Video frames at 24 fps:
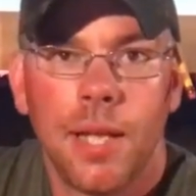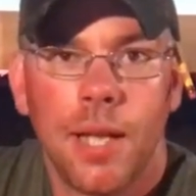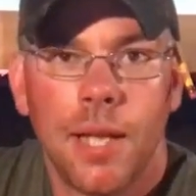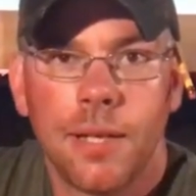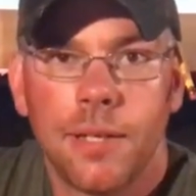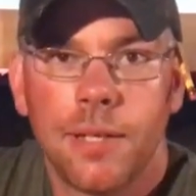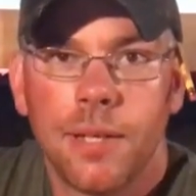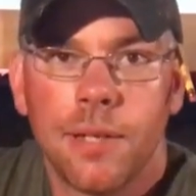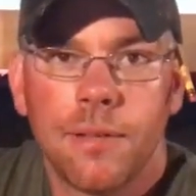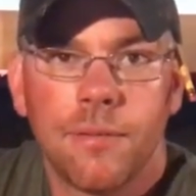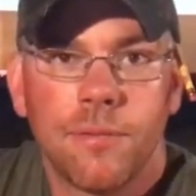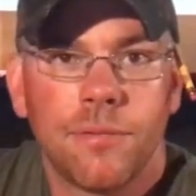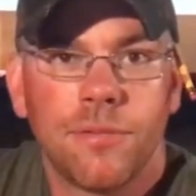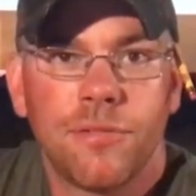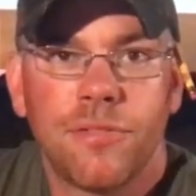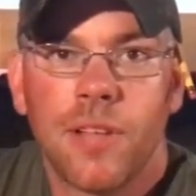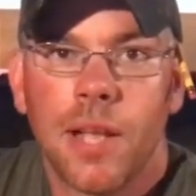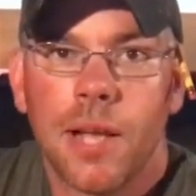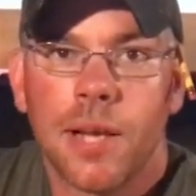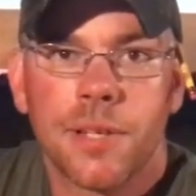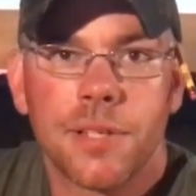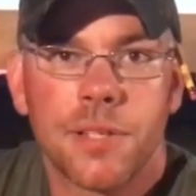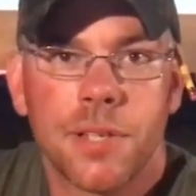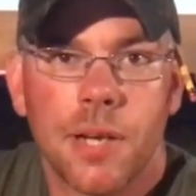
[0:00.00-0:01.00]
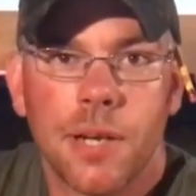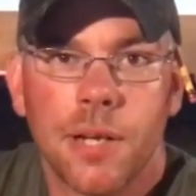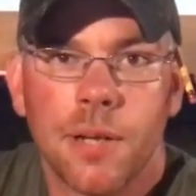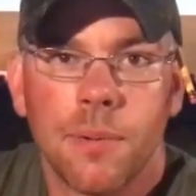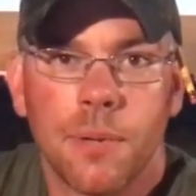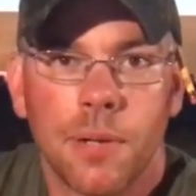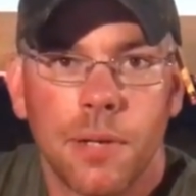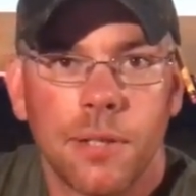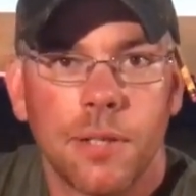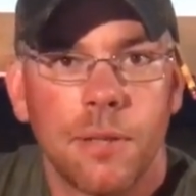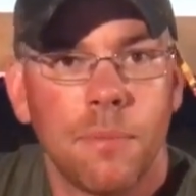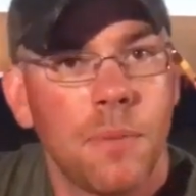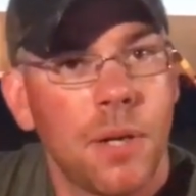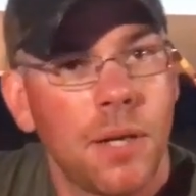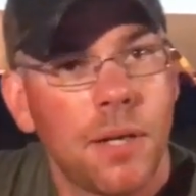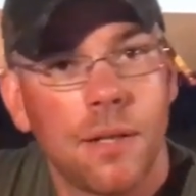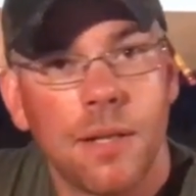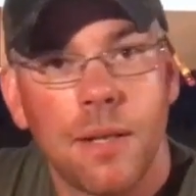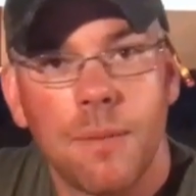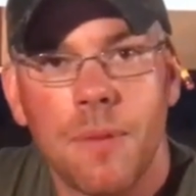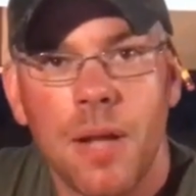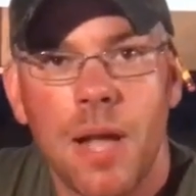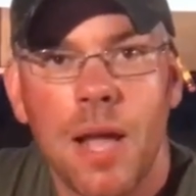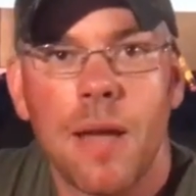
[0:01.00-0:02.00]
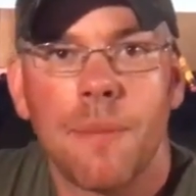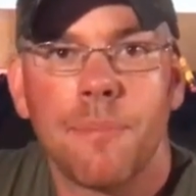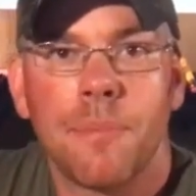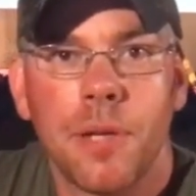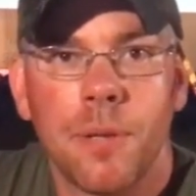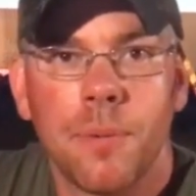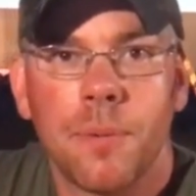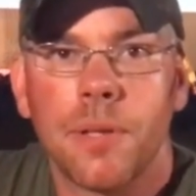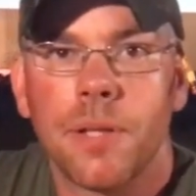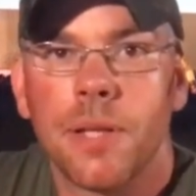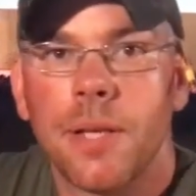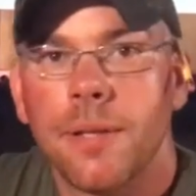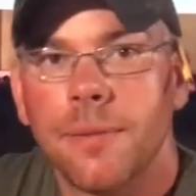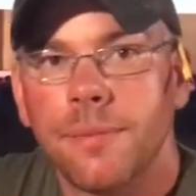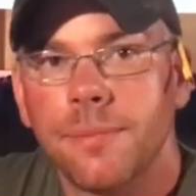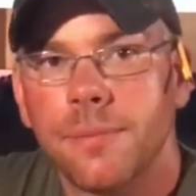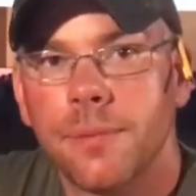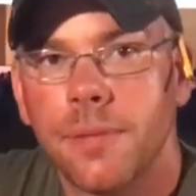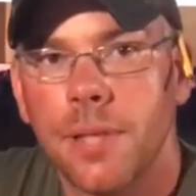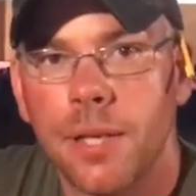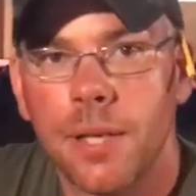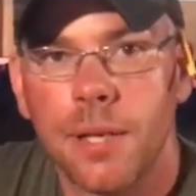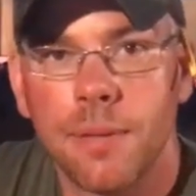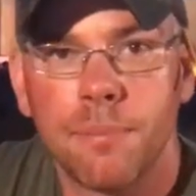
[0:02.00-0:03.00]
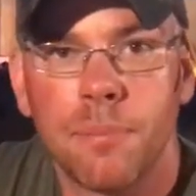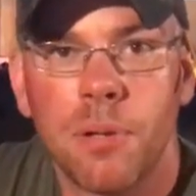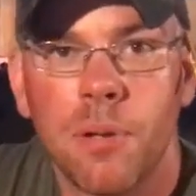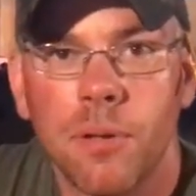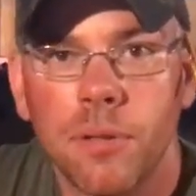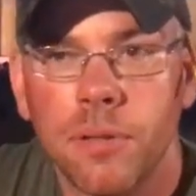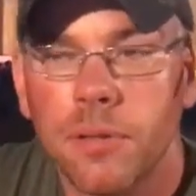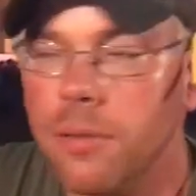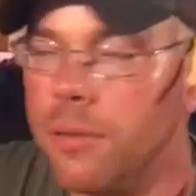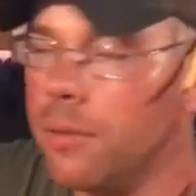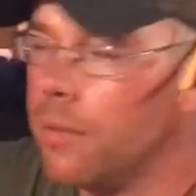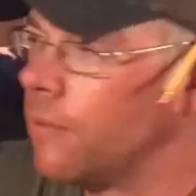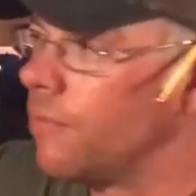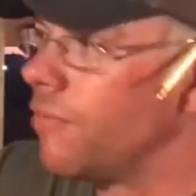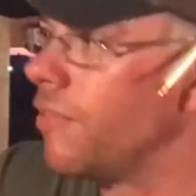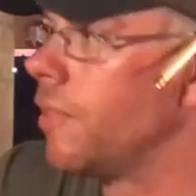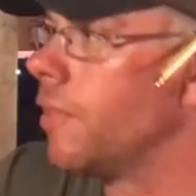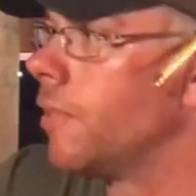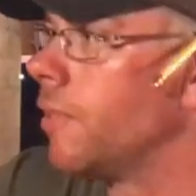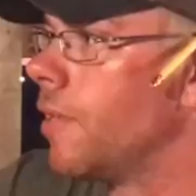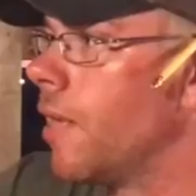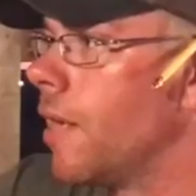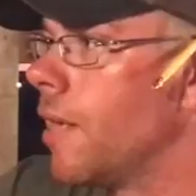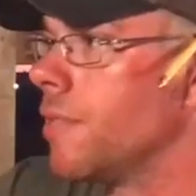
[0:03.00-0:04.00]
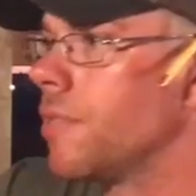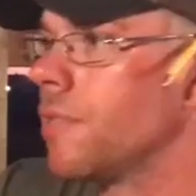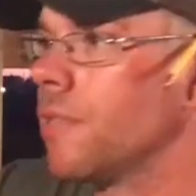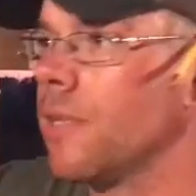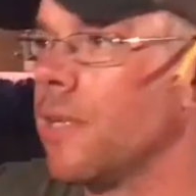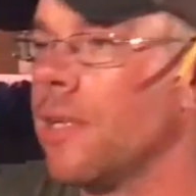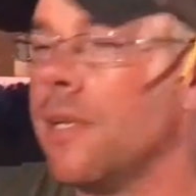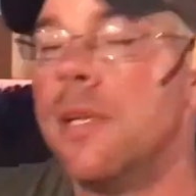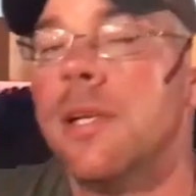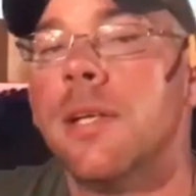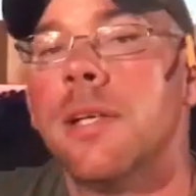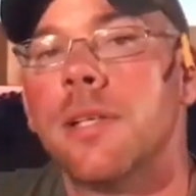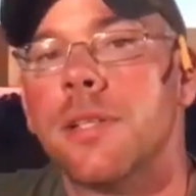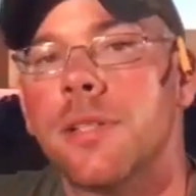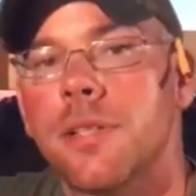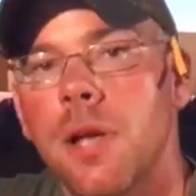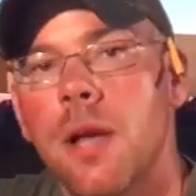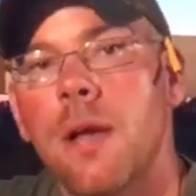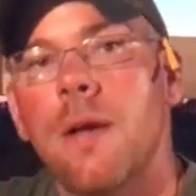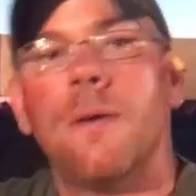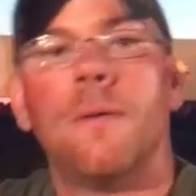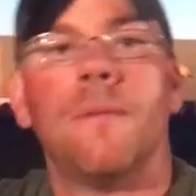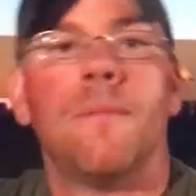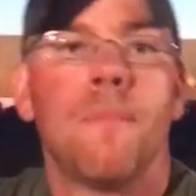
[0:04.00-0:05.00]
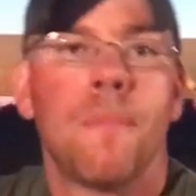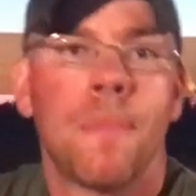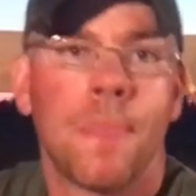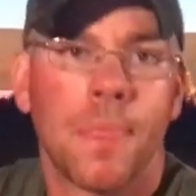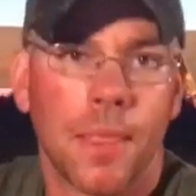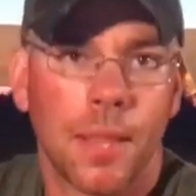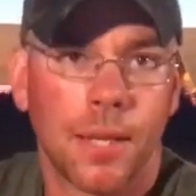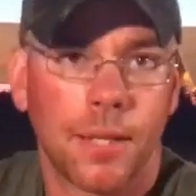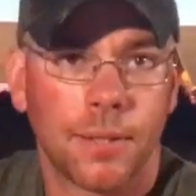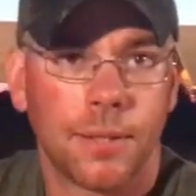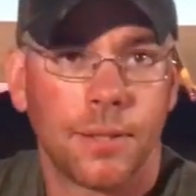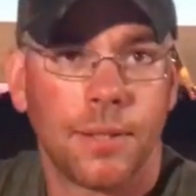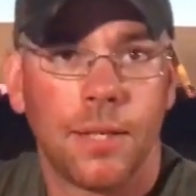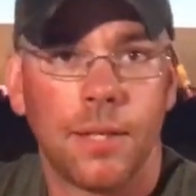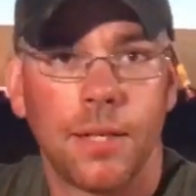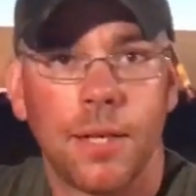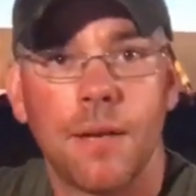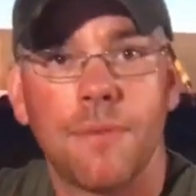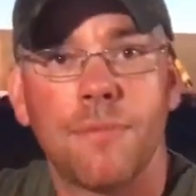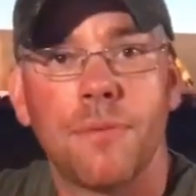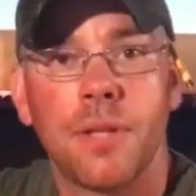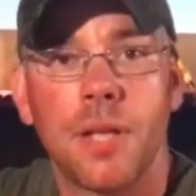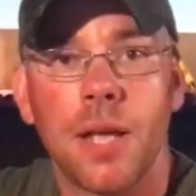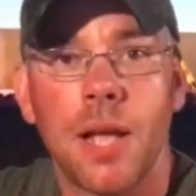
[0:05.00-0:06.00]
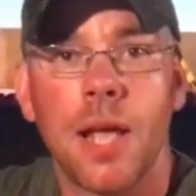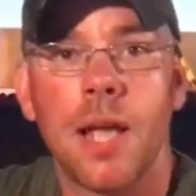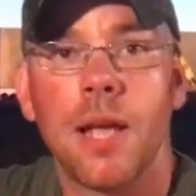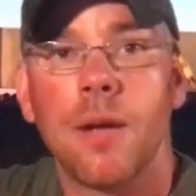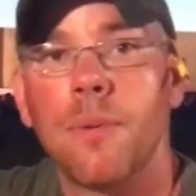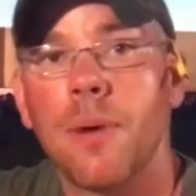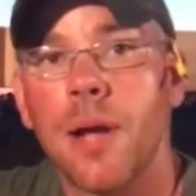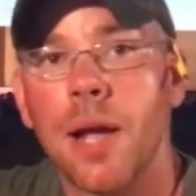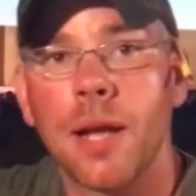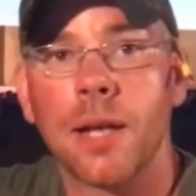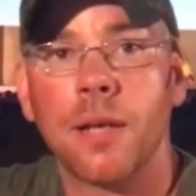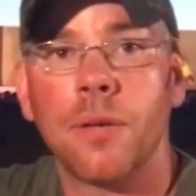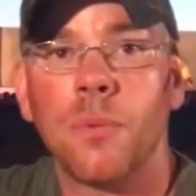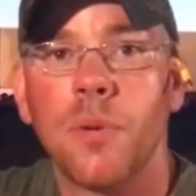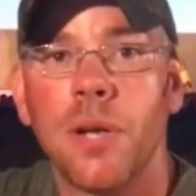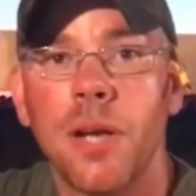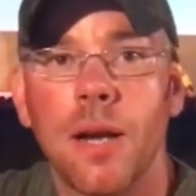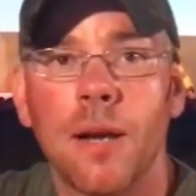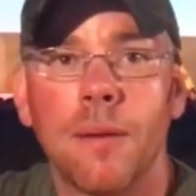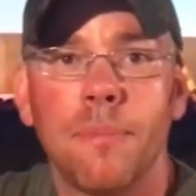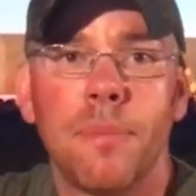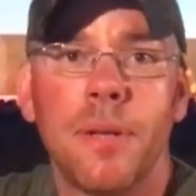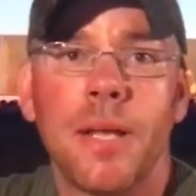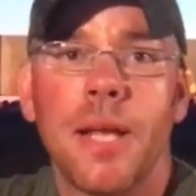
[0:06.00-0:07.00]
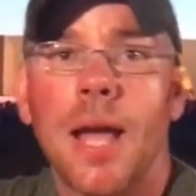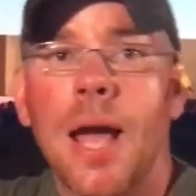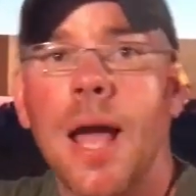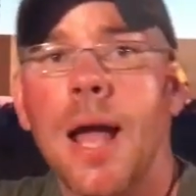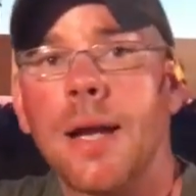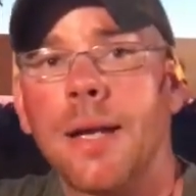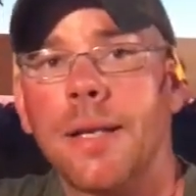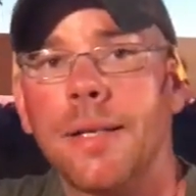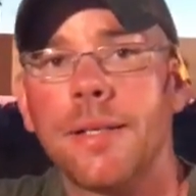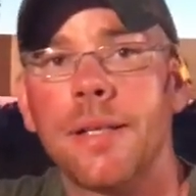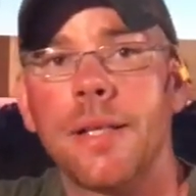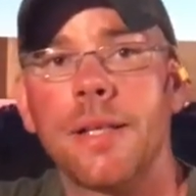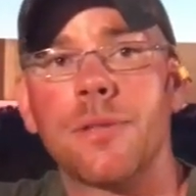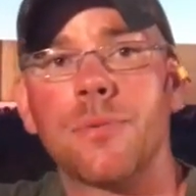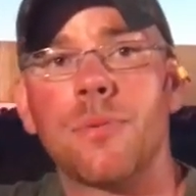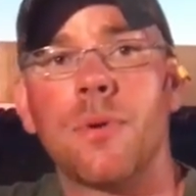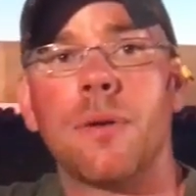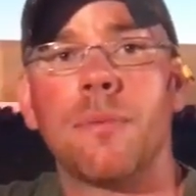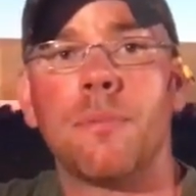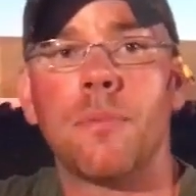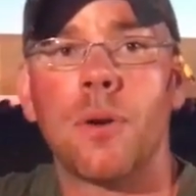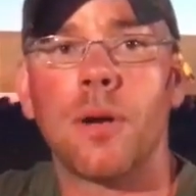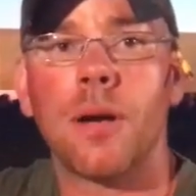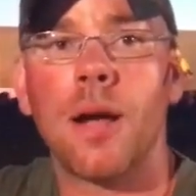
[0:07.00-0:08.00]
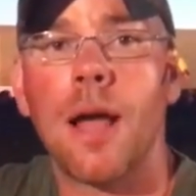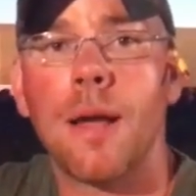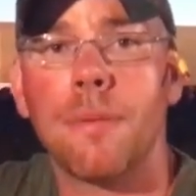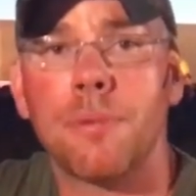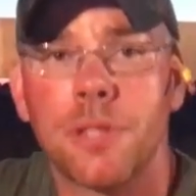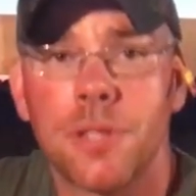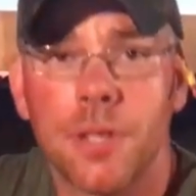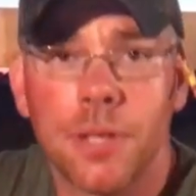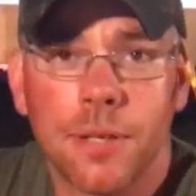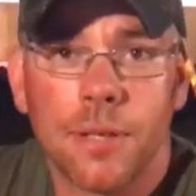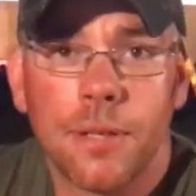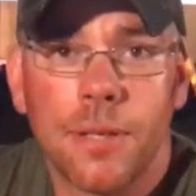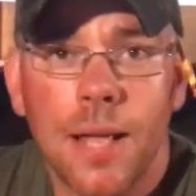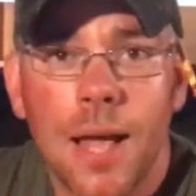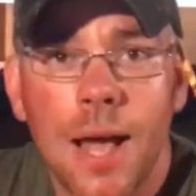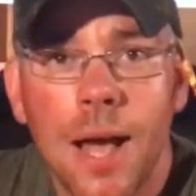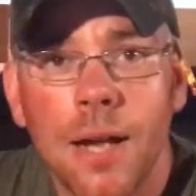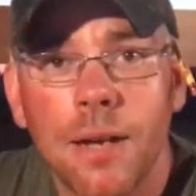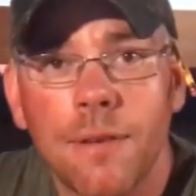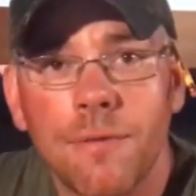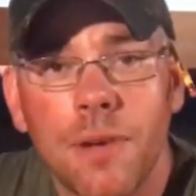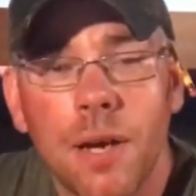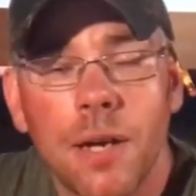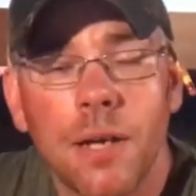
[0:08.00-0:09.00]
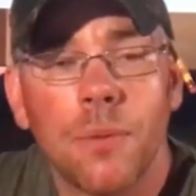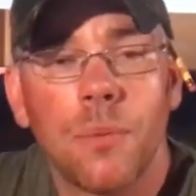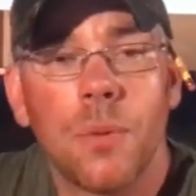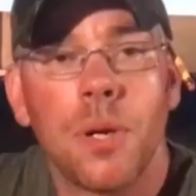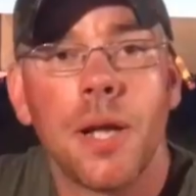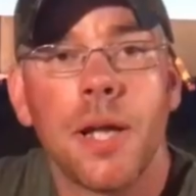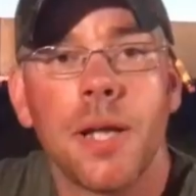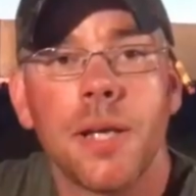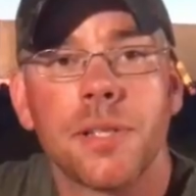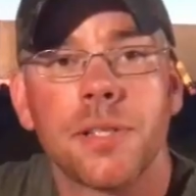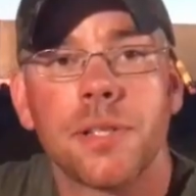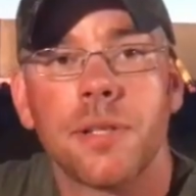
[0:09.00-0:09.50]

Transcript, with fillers: It didn't flex anywhere in the middle. I'm happy with it, and it pulled through the field nicely. So enough with the hay wagon, we are beyond it. That's one more obstacle out of our way.